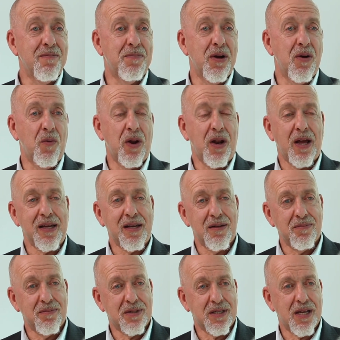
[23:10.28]
But when I
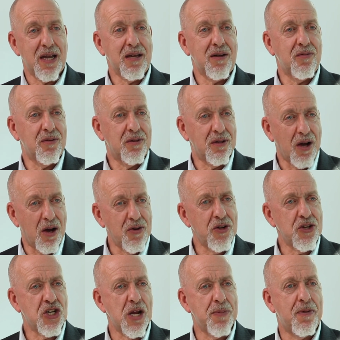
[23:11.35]
can take
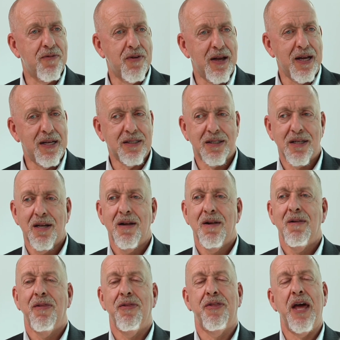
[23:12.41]
ownership of it,
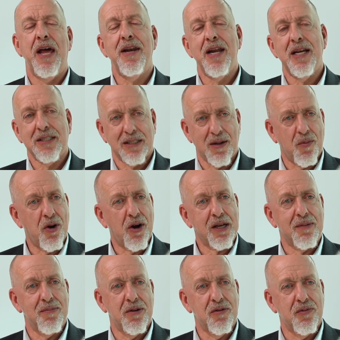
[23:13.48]
then there's somewhere I
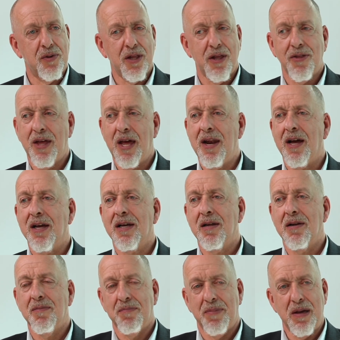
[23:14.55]
can move with it. Then I
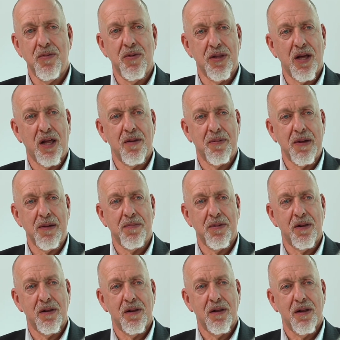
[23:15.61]
can be with other
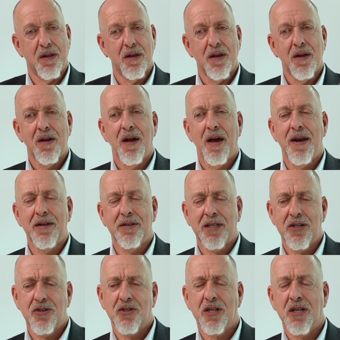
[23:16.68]
people. And it's
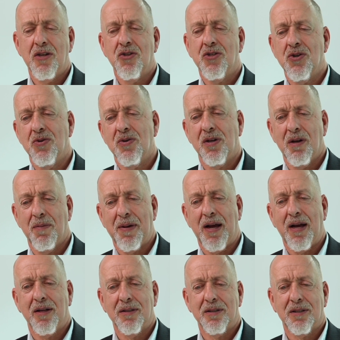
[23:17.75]
interesting you're talking
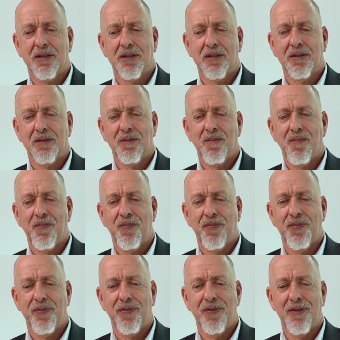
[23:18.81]
about
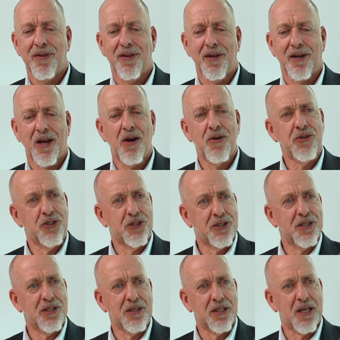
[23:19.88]
the coach
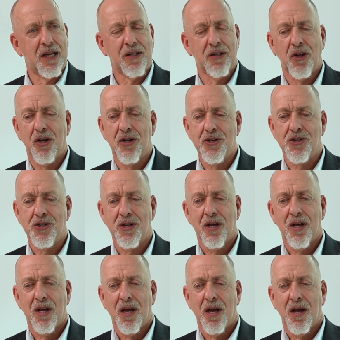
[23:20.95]
doesn't get acknowledged.
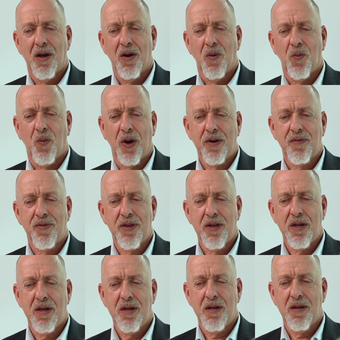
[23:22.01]

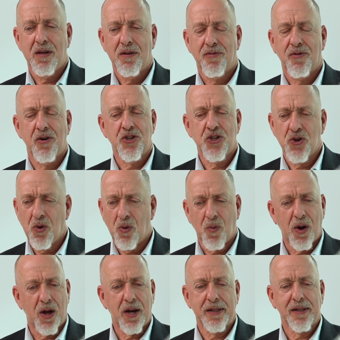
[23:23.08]
For a short
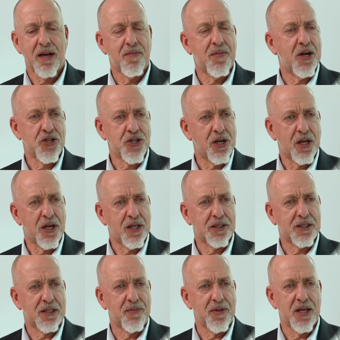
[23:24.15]
while, I did a martial
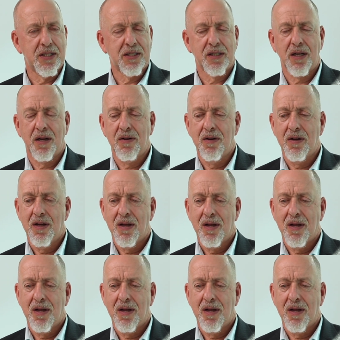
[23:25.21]
arts some years ago.